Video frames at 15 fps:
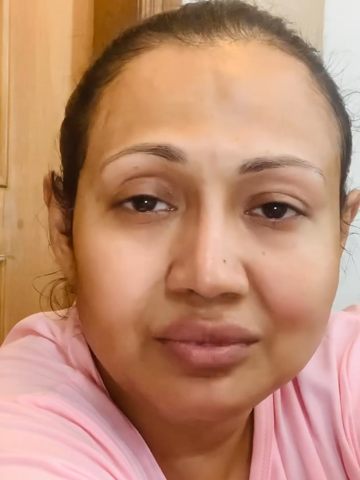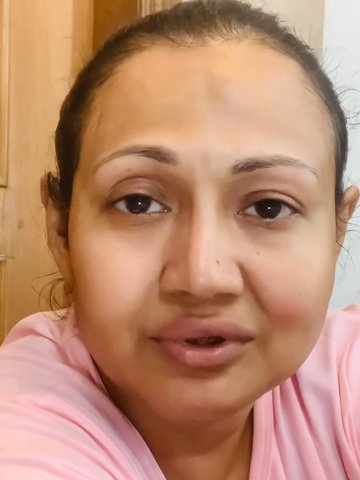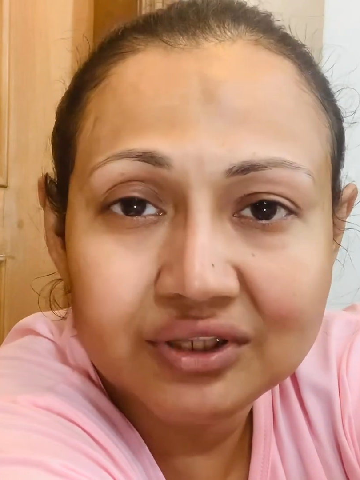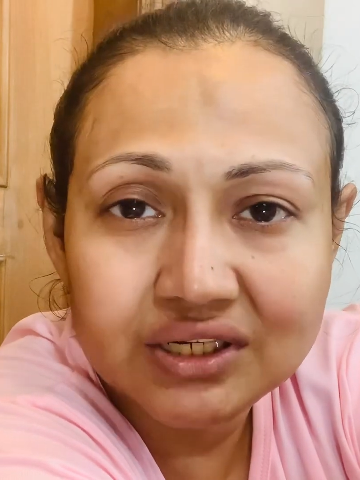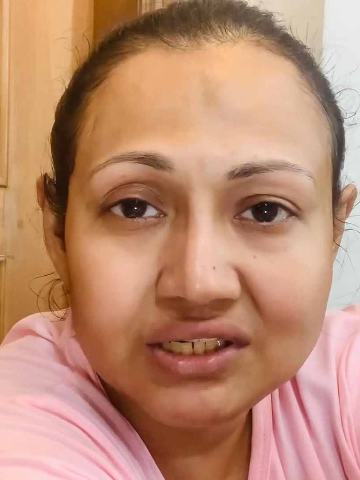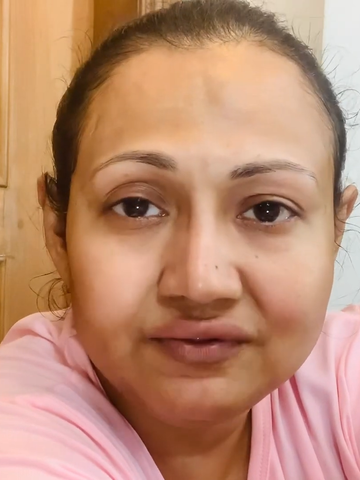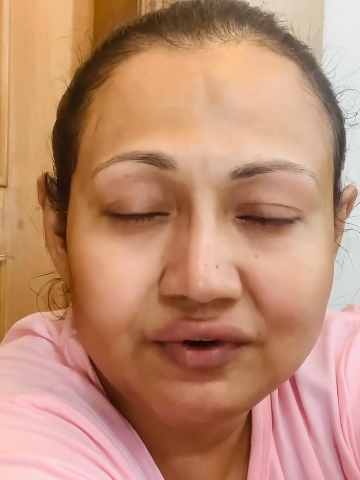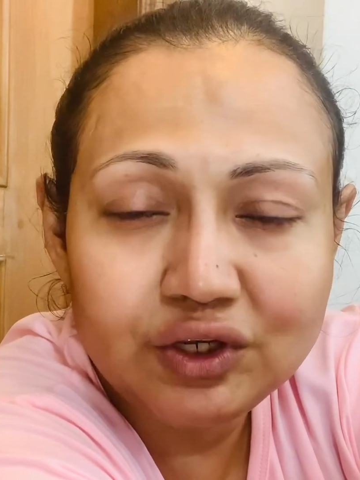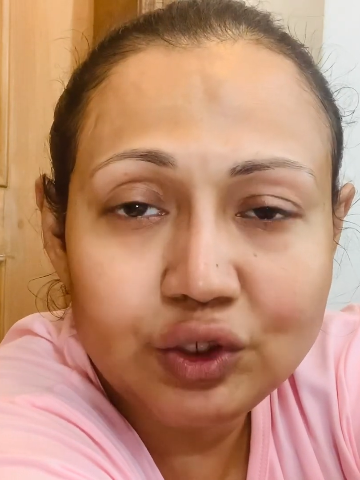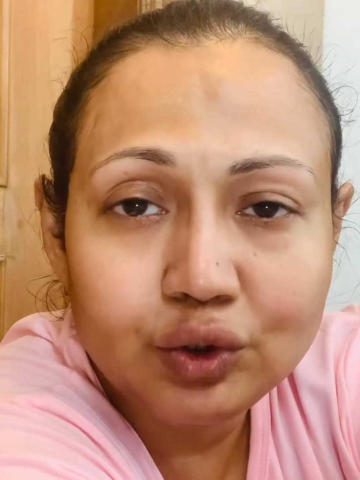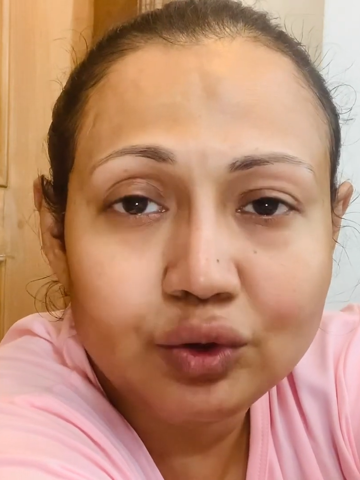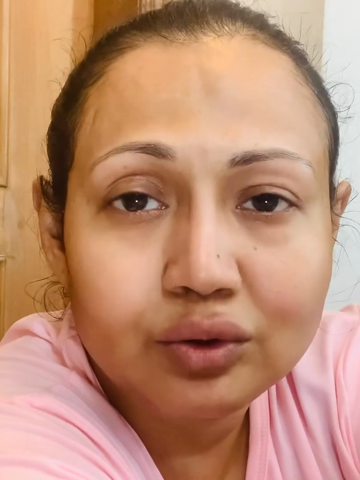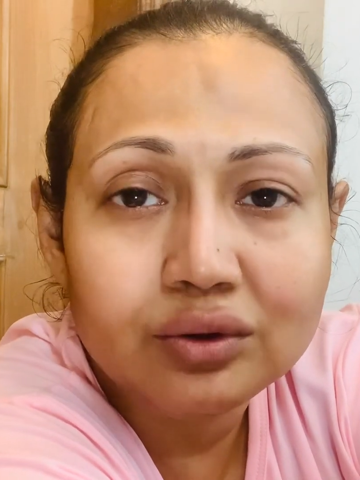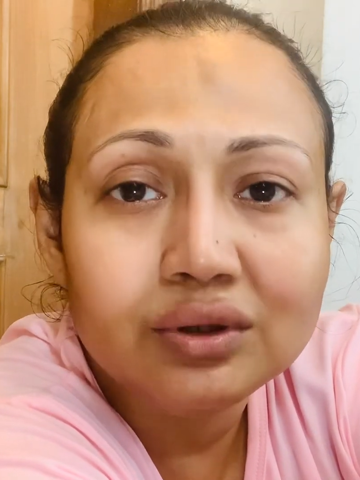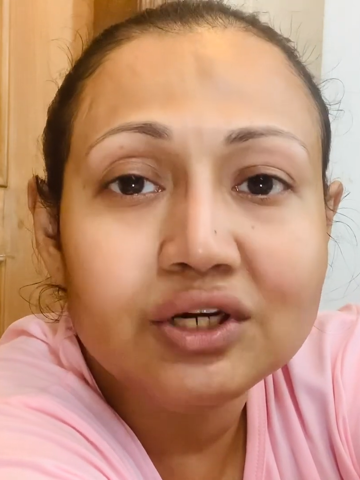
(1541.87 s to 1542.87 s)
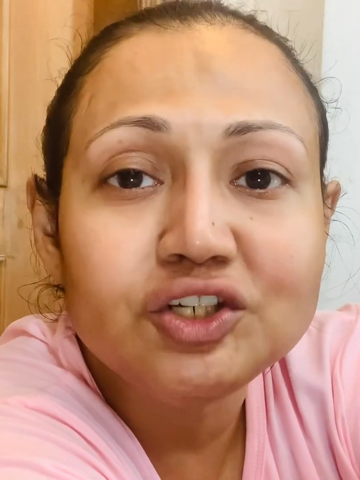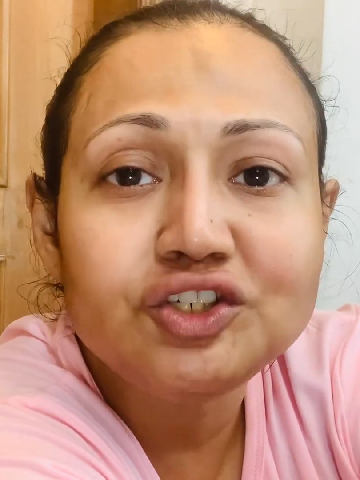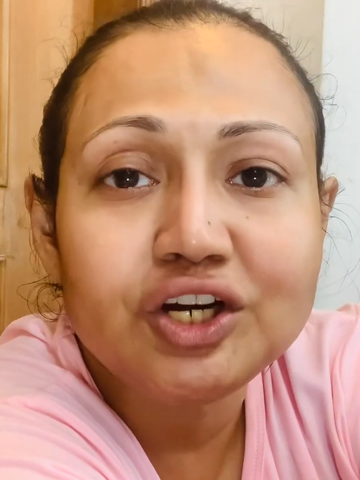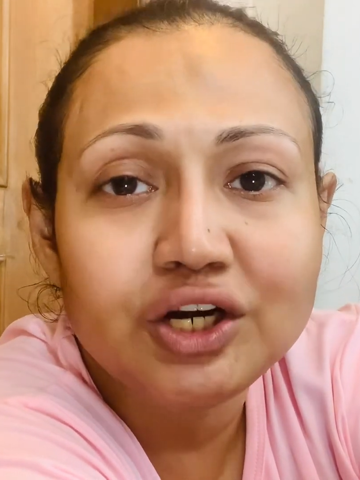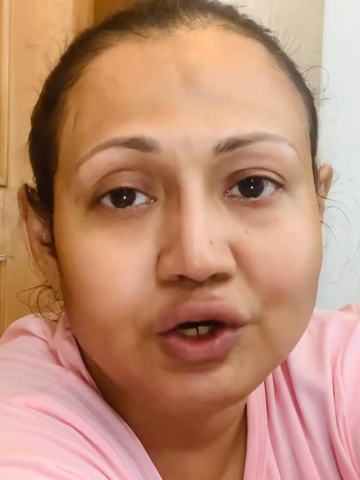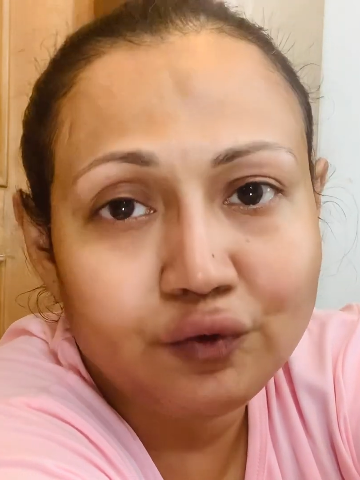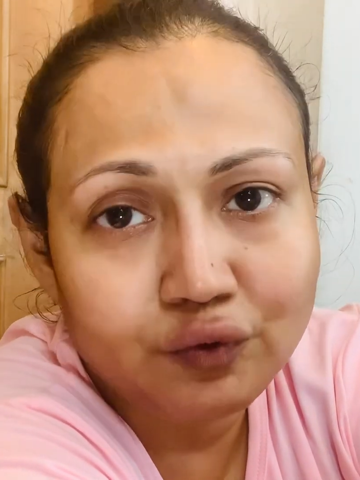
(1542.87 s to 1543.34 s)
this video,
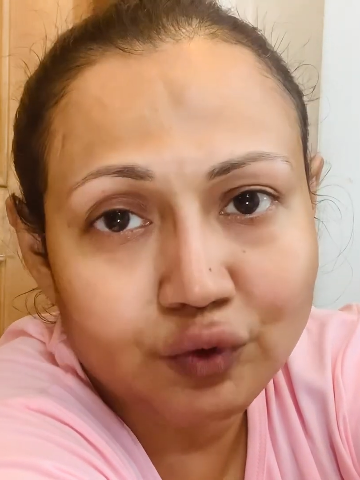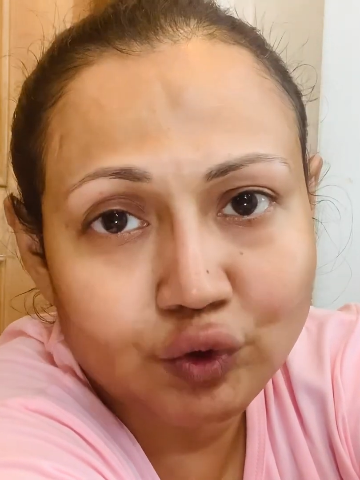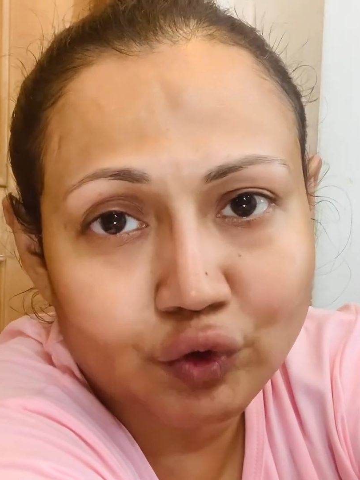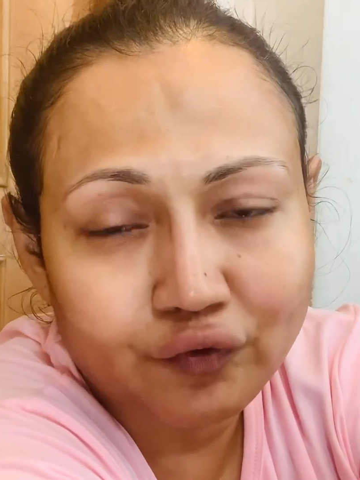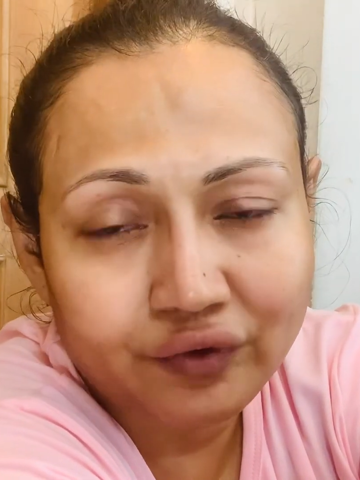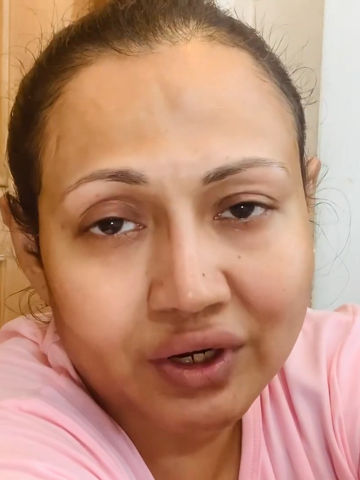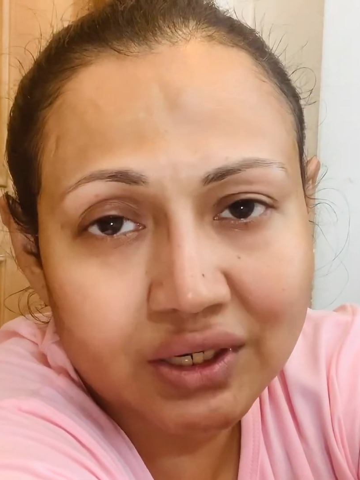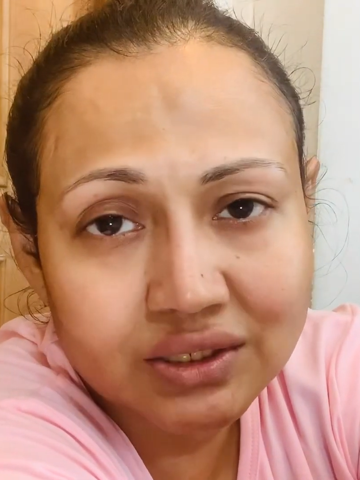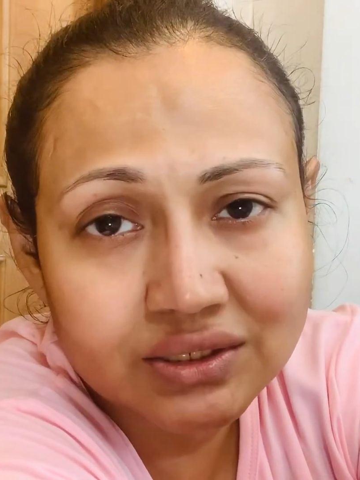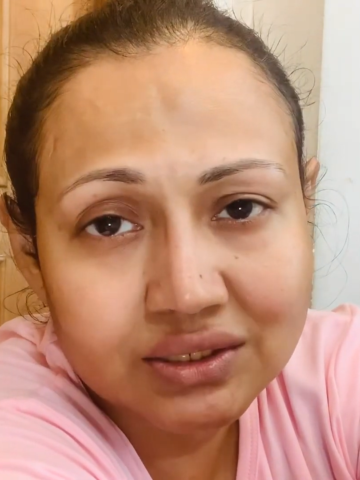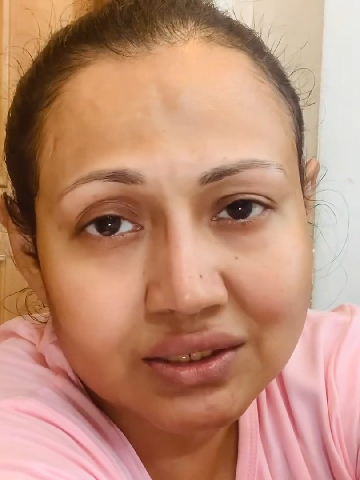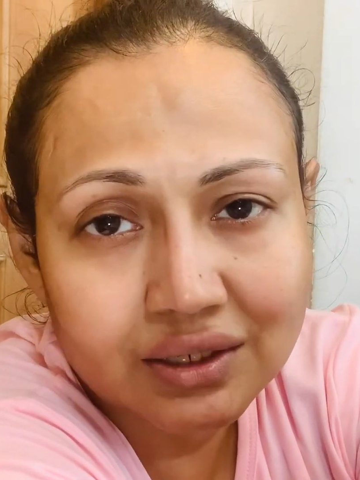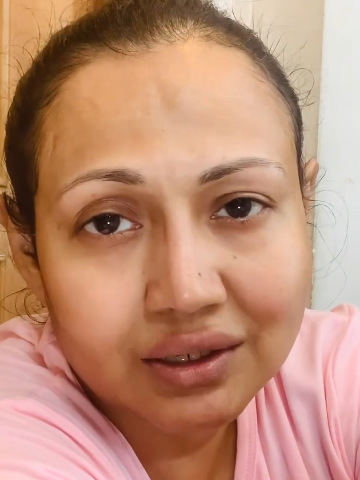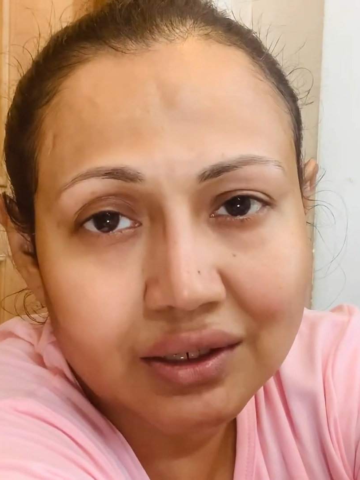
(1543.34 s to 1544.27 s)
share it with your friends,